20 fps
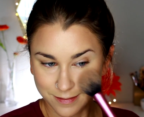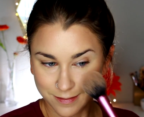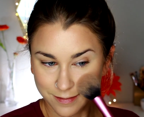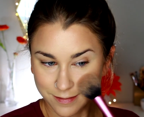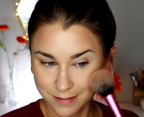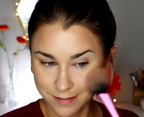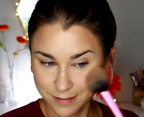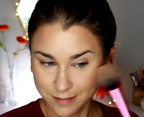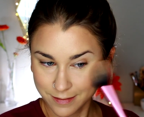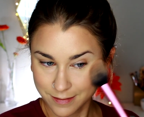
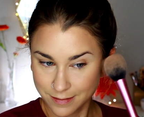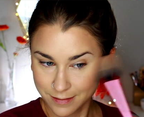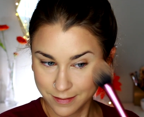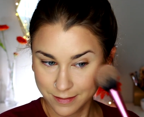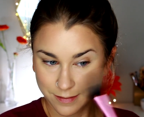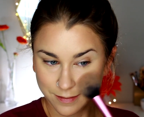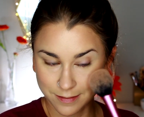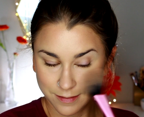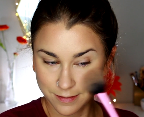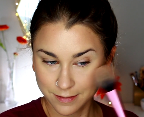
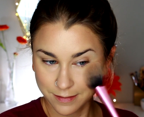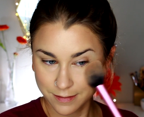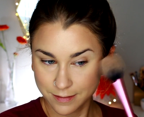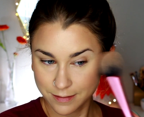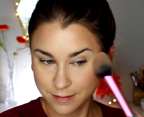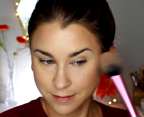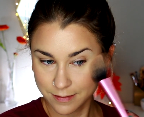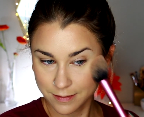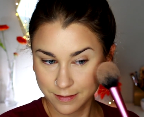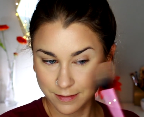
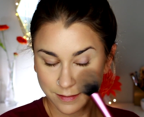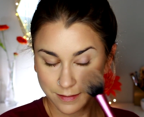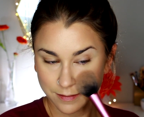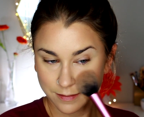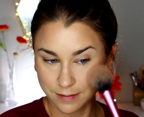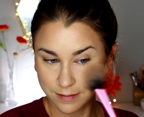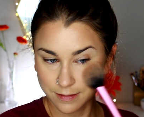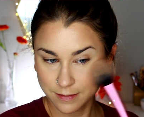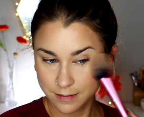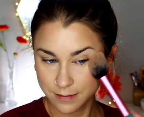
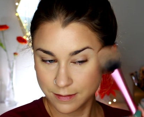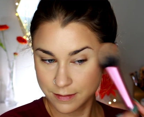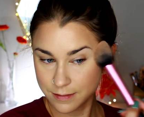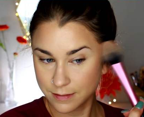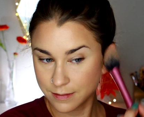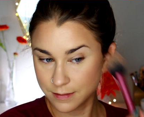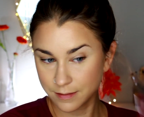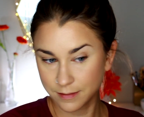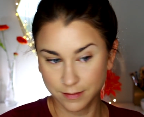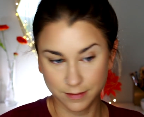
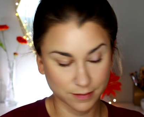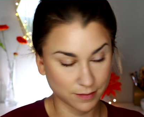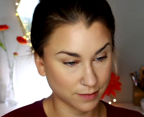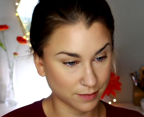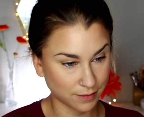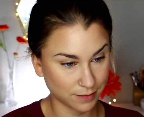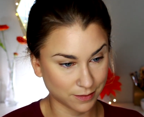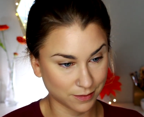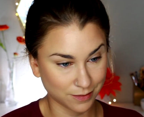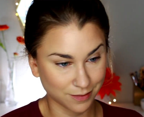
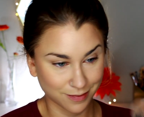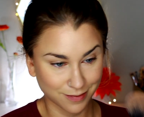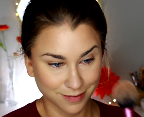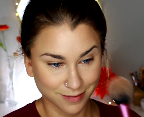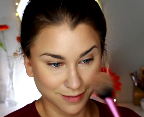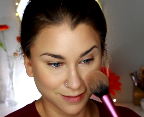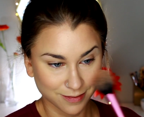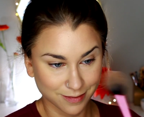[no speech]